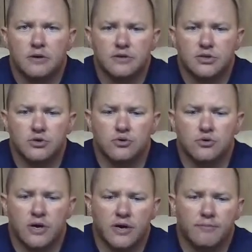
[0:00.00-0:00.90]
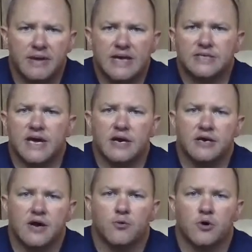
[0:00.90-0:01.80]
to uh, maintain a
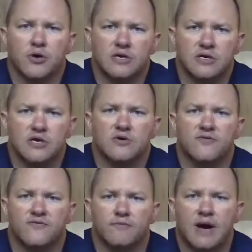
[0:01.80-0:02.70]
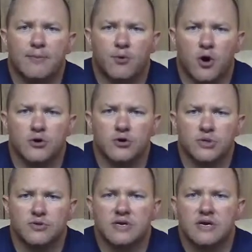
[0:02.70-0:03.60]
network and give my partners
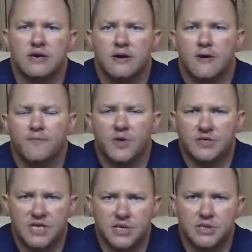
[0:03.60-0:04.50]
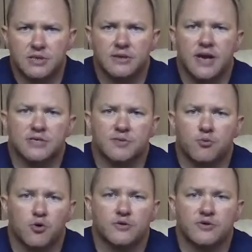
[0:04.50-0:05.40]
the attention and
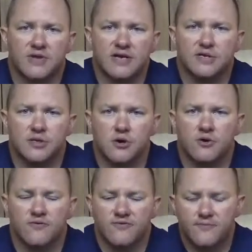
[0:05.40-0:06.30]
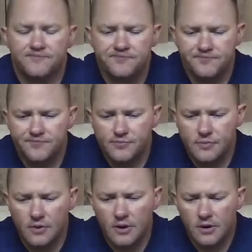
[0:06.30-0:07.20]
support that they deserve.
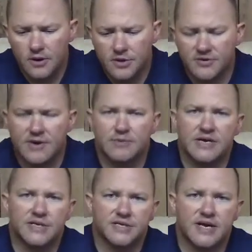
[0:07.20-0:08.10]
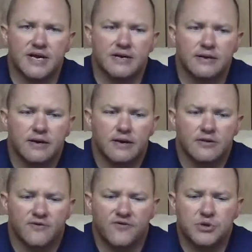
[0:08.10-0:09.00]
So that being said,
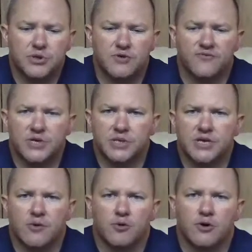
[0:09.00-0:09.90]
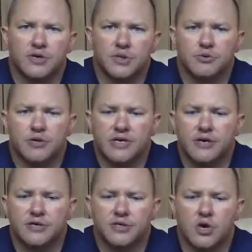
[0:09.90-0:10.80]
the future of Vision Network is really
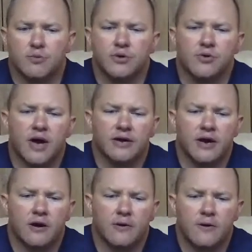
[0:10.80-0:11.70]
undetermined right now.